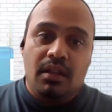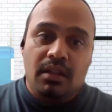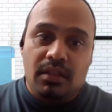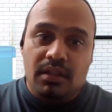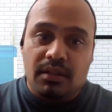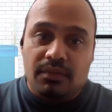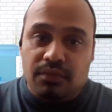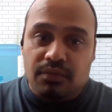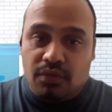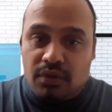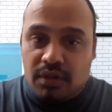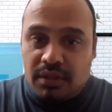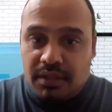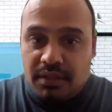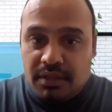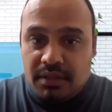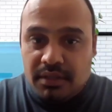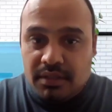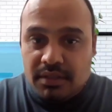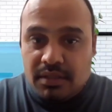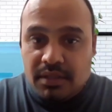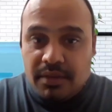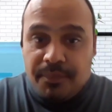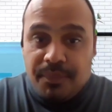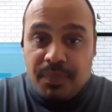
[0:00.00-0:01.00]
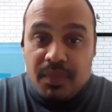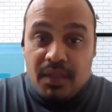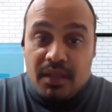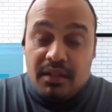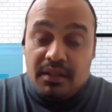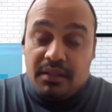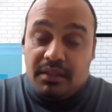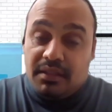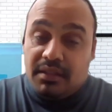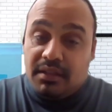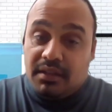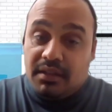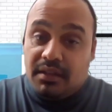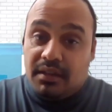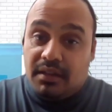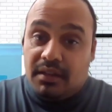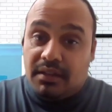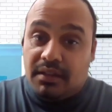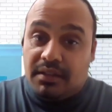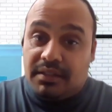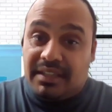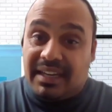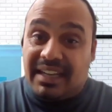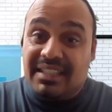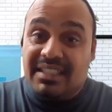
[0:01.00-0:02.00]
The fourth is the
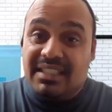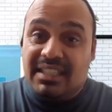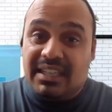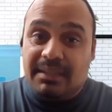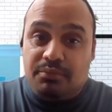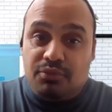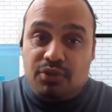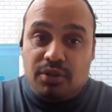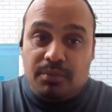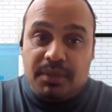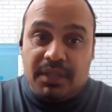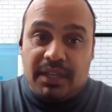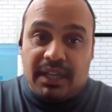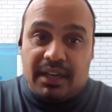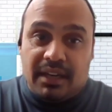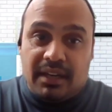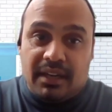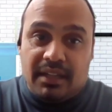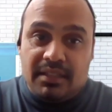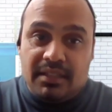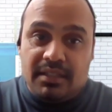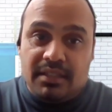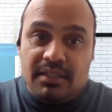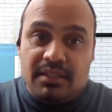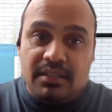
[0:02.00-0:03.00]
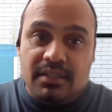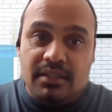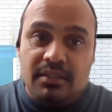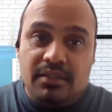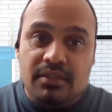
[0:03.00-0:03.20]
transcriptomic analysis.